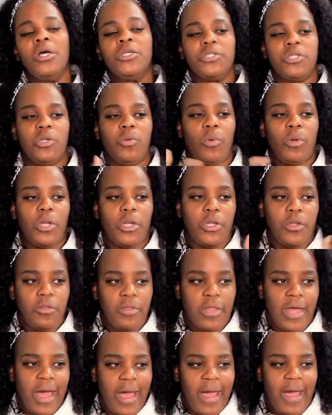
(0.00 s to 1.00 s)
So you want to
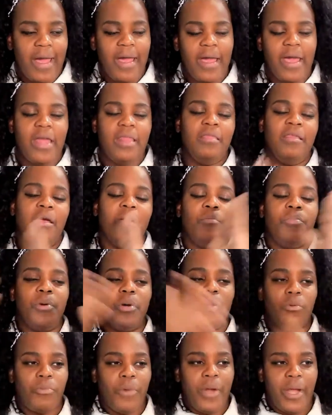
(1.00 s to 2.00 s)
do that and then
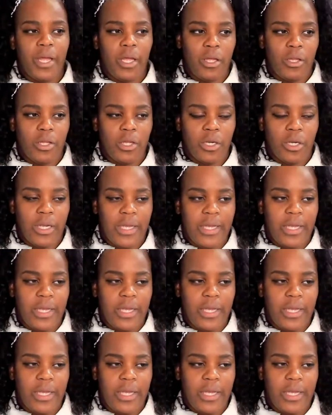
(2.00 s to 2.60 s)
put regular